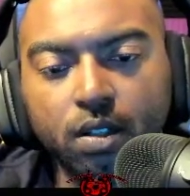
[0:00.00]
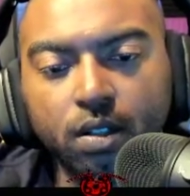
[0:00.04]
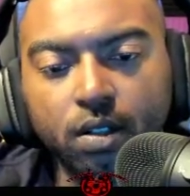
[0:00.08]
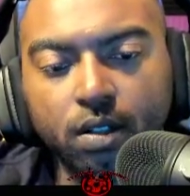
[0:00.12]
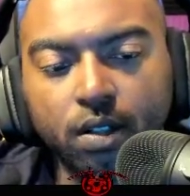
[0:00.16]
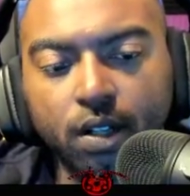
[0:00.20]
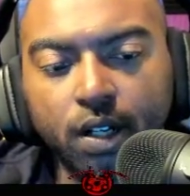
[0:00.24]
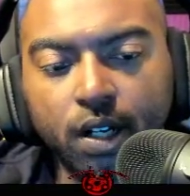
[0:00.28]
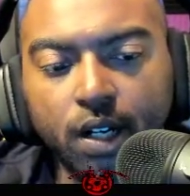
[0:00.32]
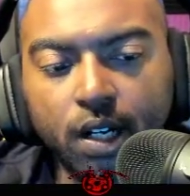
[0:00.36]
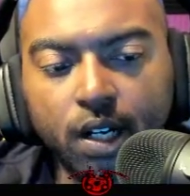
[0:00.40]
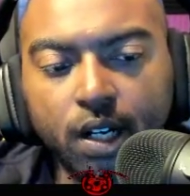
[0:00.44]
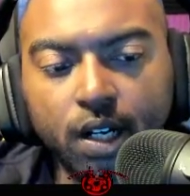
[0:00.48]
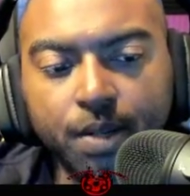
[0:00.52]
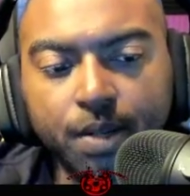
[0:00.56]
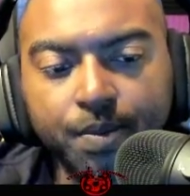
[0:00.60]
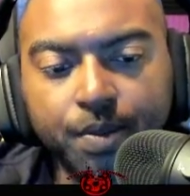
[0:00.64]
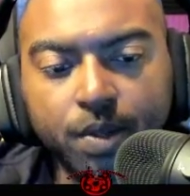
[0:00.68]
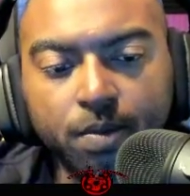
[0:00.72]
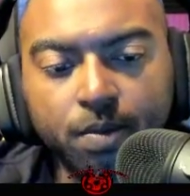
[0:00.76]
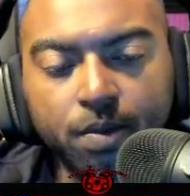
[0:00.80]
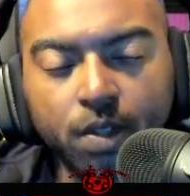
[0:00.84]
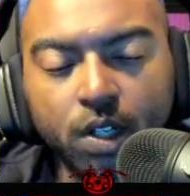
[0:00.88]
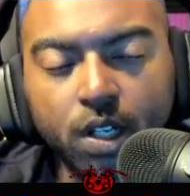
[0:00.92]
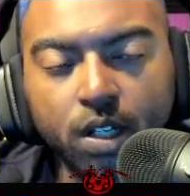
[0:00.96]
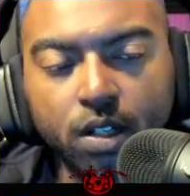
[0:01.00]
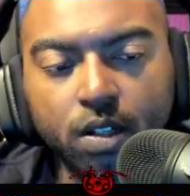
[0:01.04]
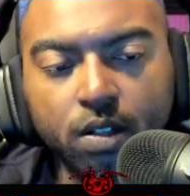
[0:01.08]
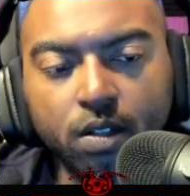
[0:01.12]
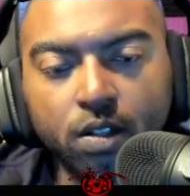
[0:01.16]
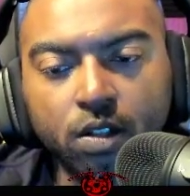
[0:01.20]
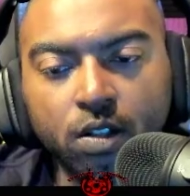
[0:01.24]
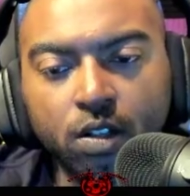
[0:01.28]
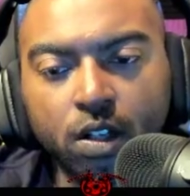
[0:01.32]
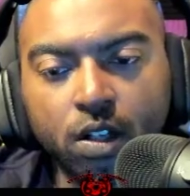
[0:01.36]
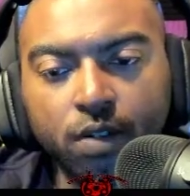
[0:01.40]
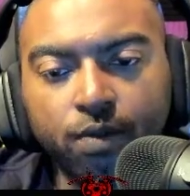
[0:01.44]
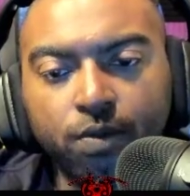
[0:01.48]
So I'm
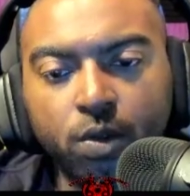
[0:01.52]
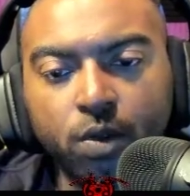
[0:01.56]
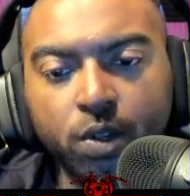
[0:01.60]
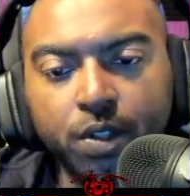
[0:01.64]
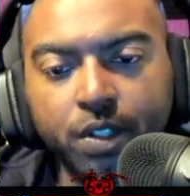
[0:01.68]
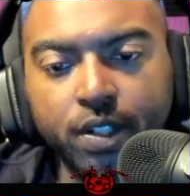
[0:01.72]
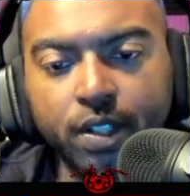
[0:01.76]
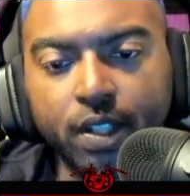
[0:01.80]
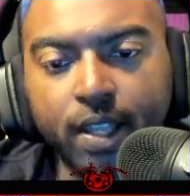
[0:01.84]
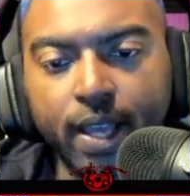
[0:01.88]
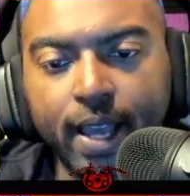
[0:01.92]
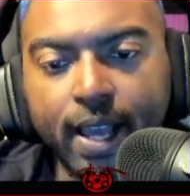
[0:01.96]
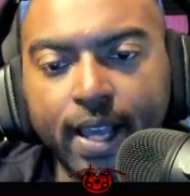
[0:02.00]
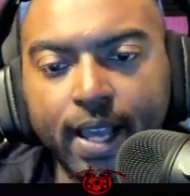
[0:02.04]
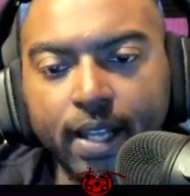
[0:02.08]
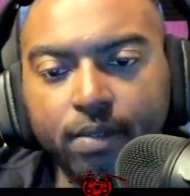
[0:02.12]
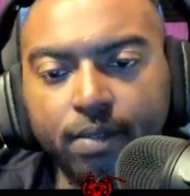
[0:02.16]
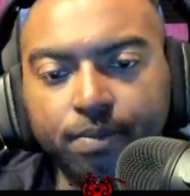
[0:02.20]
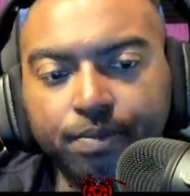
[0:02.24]
looking forward to that.